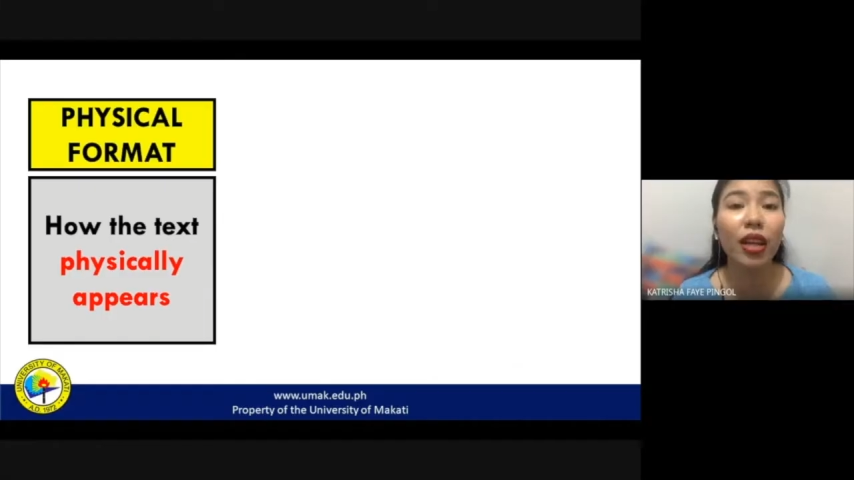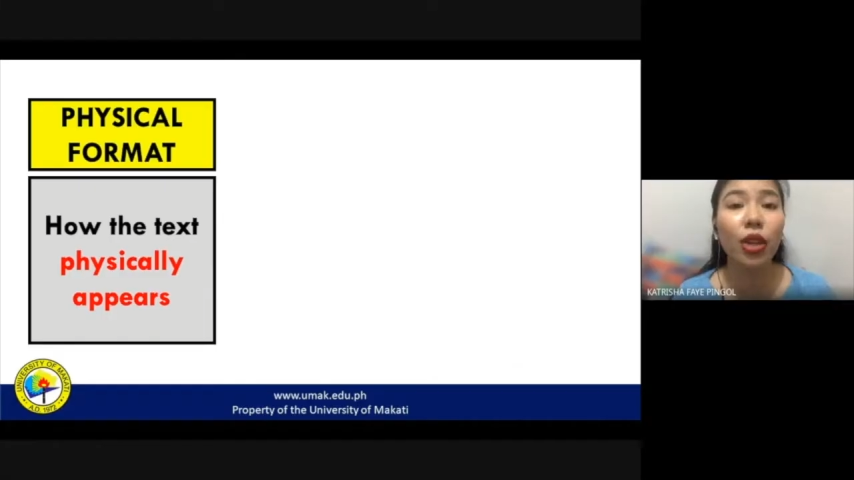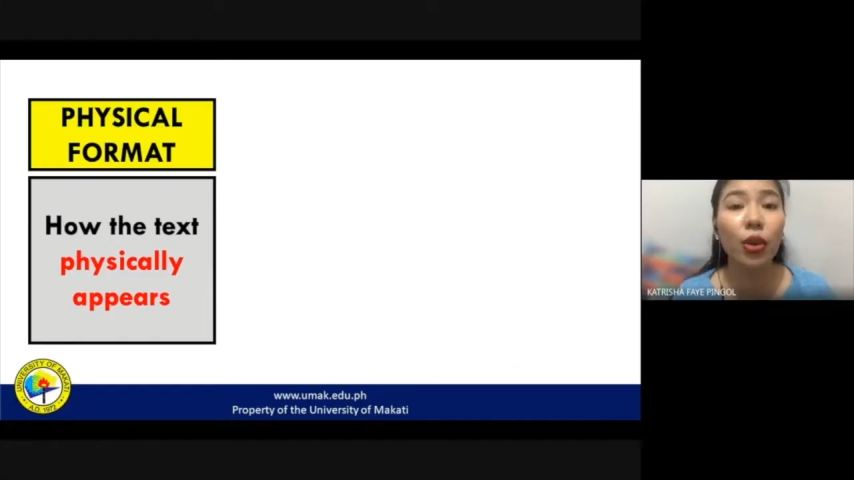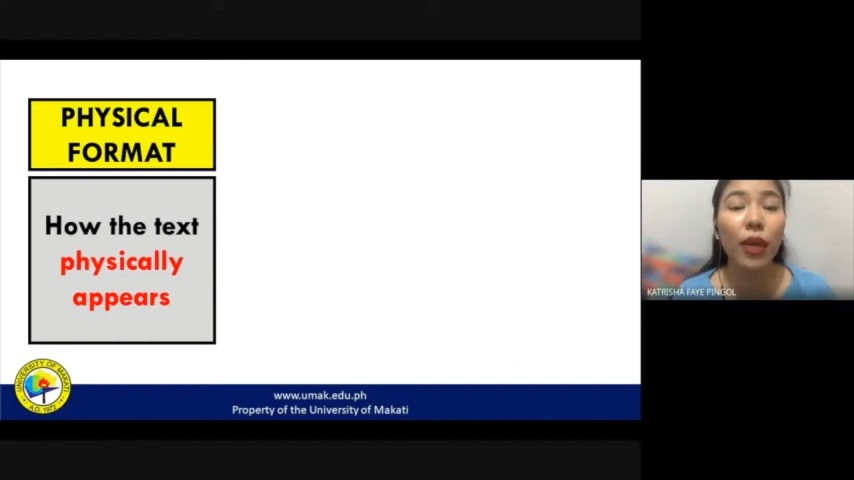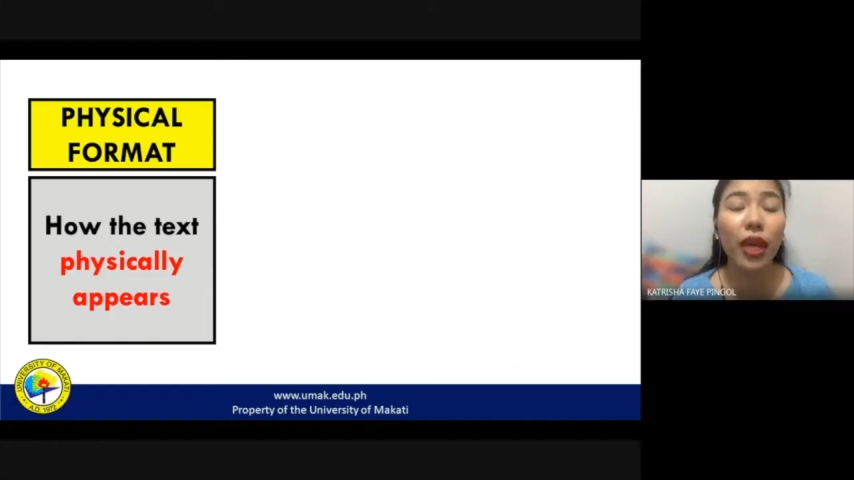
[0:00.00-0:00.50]

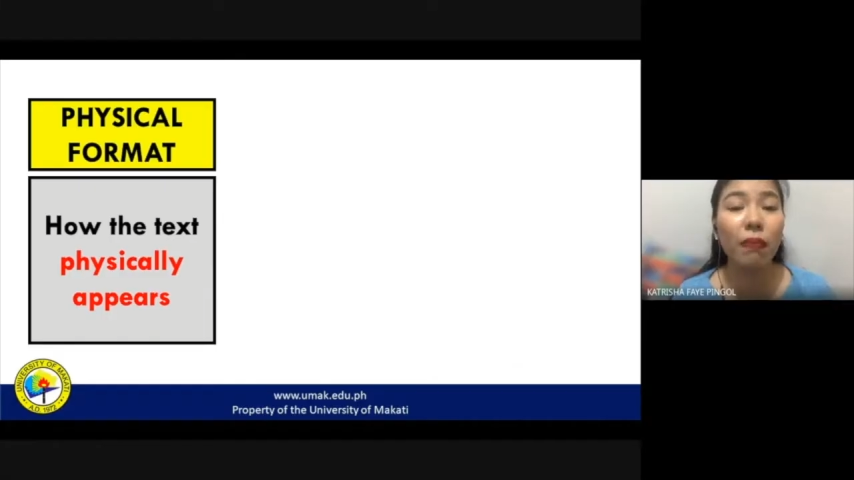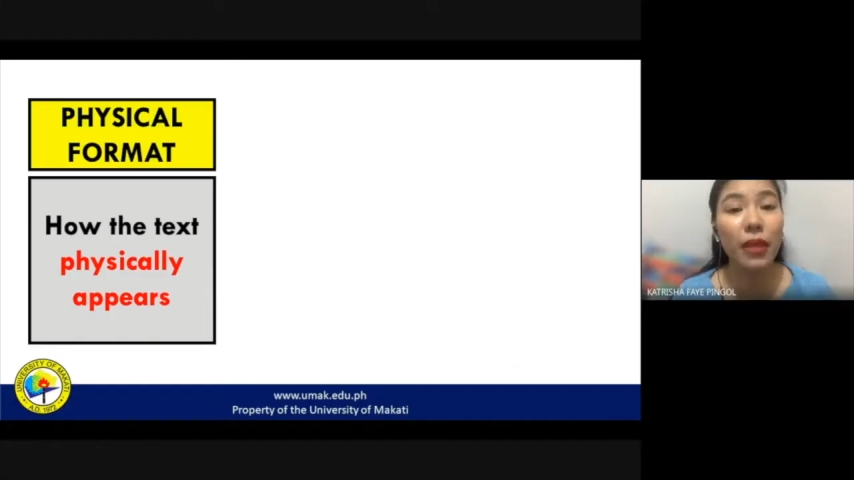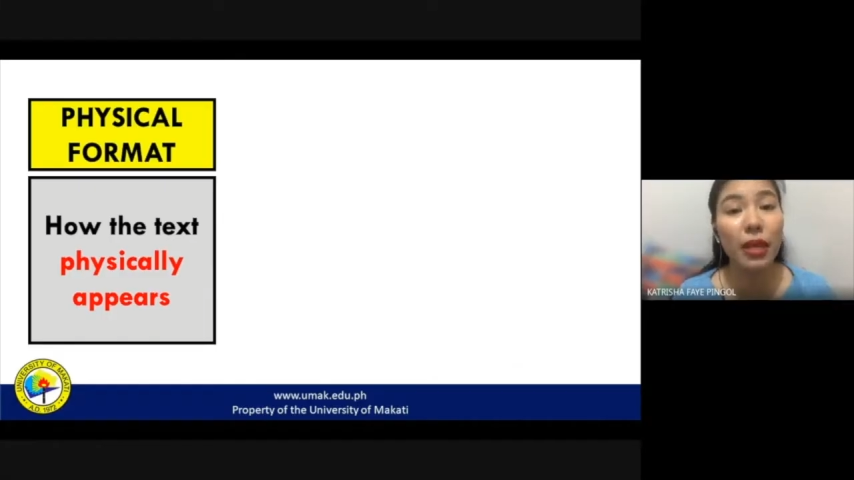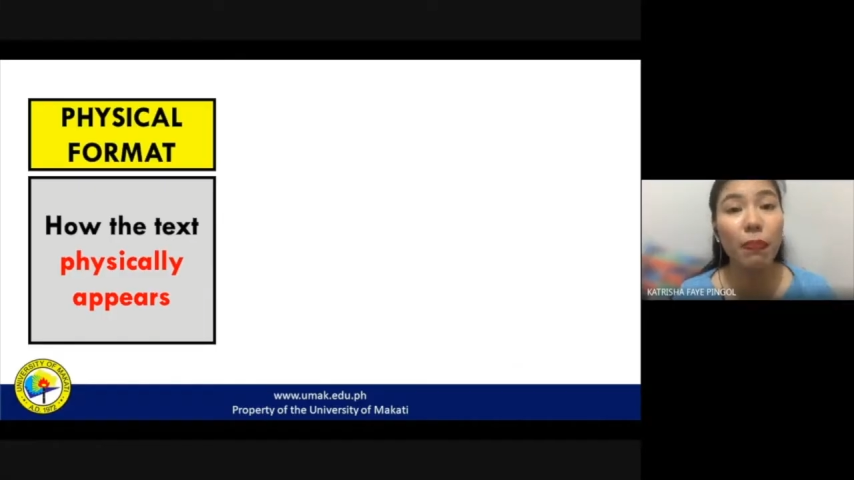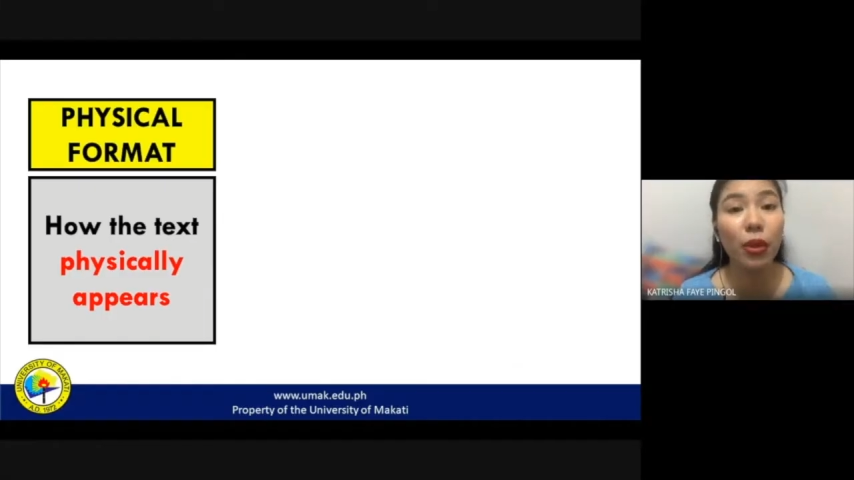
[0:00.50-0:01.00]
the way
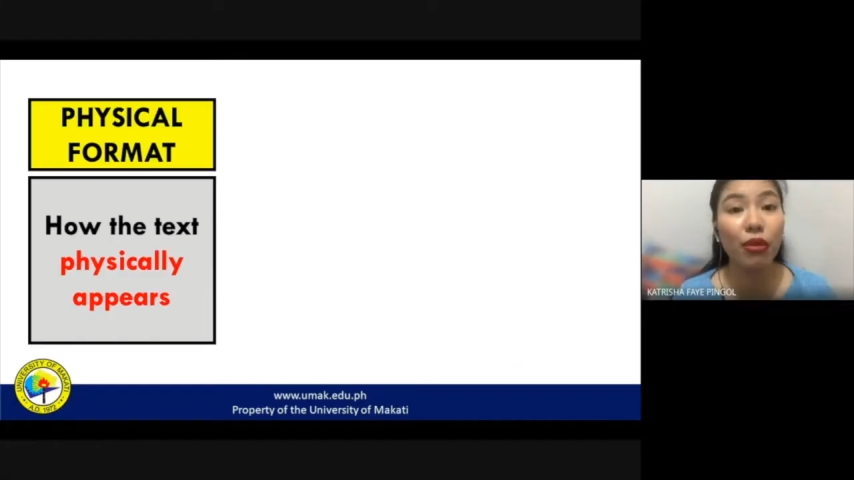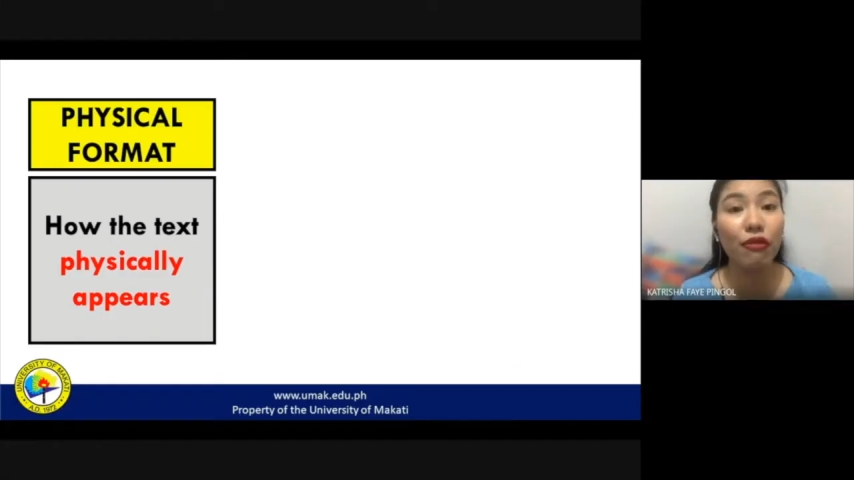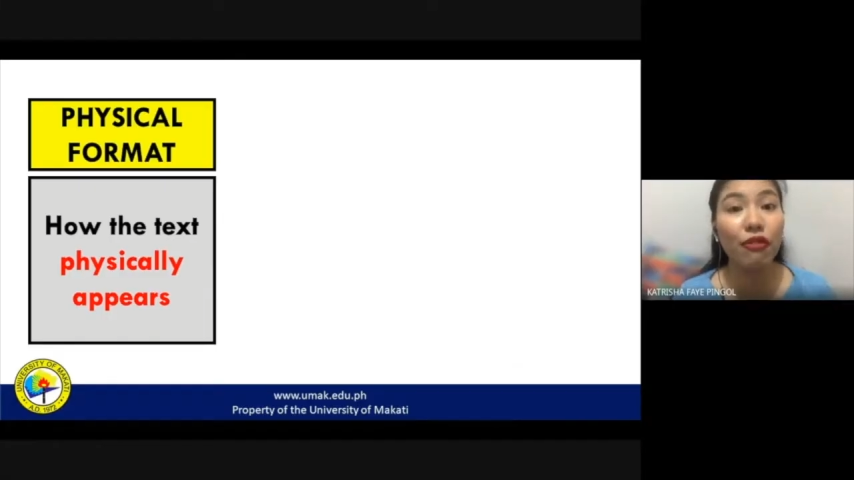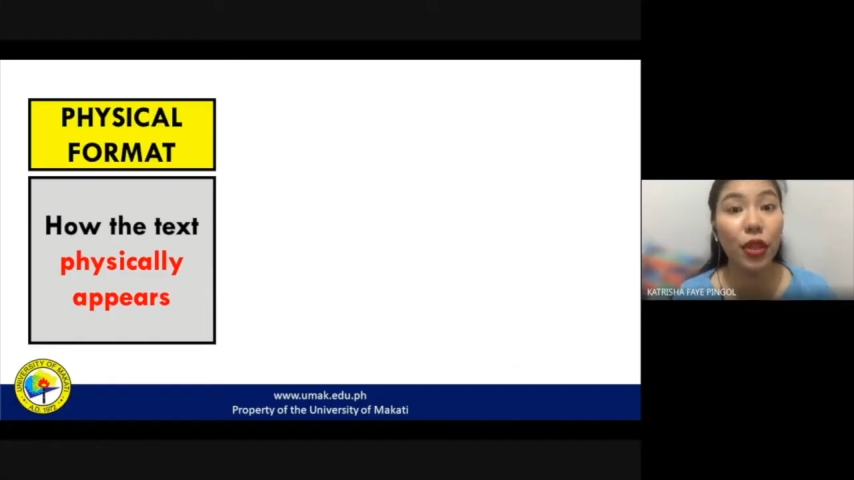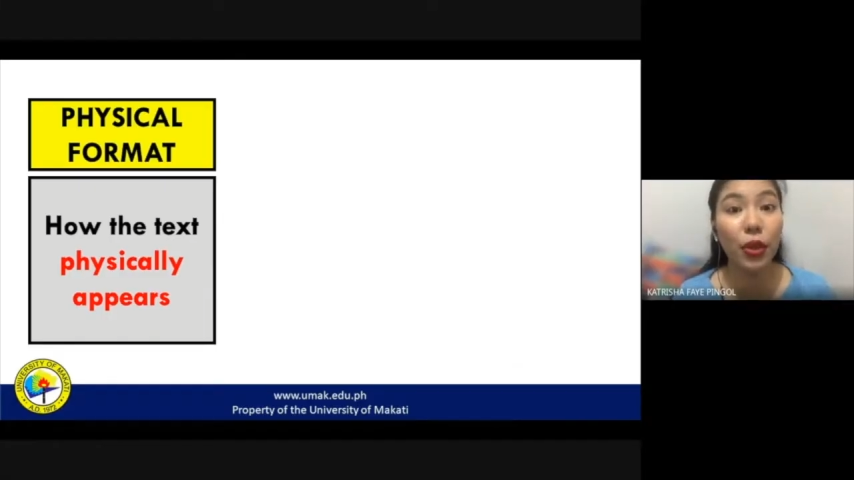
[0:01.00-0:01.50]

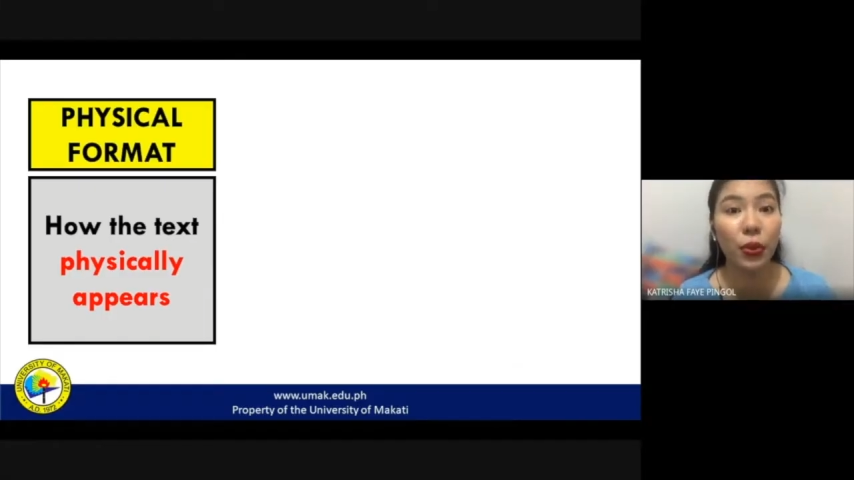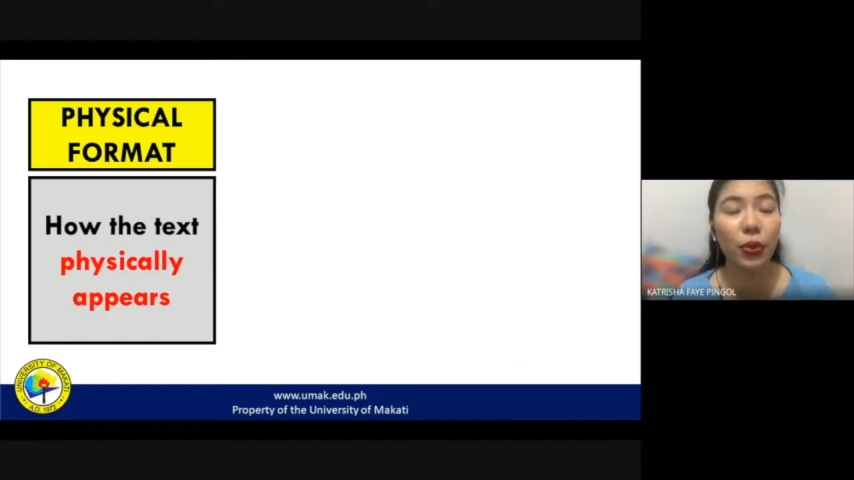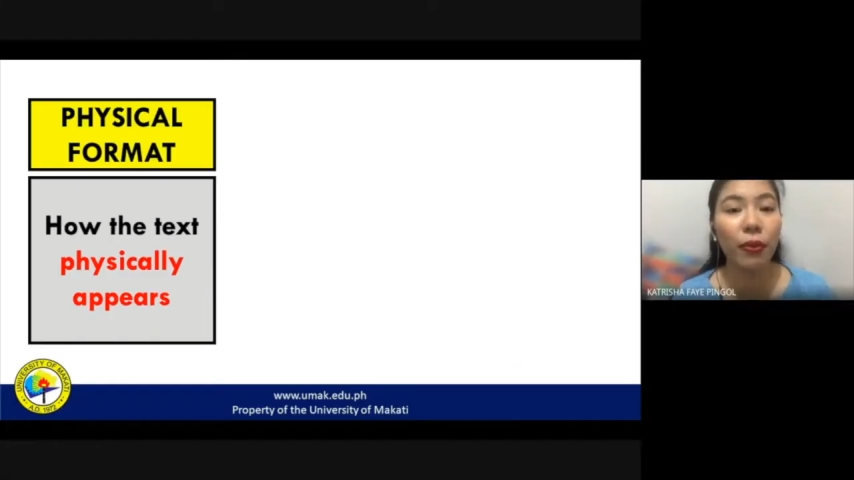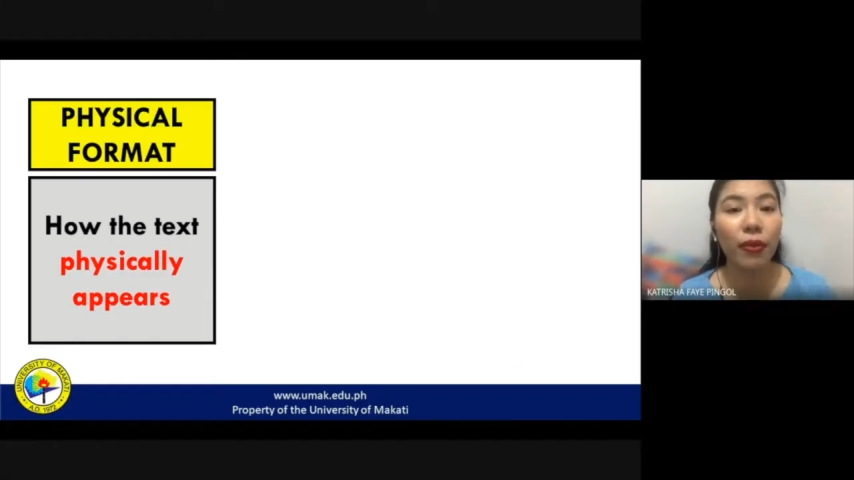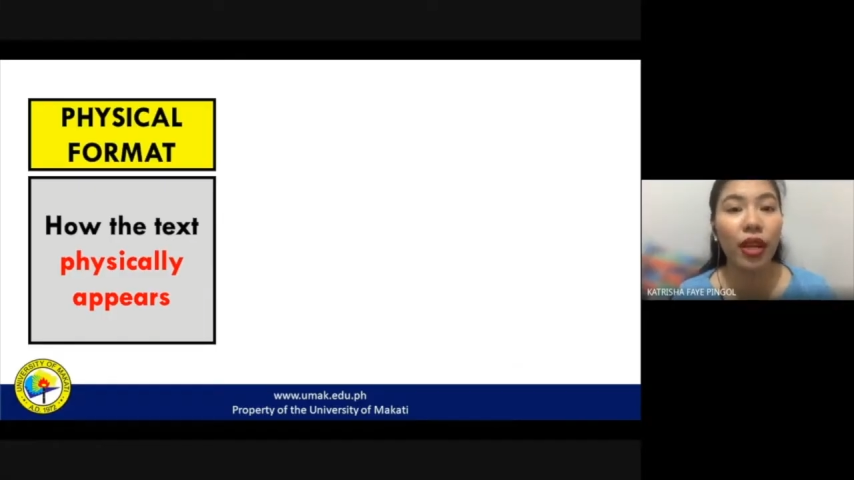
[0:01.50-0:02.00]
people view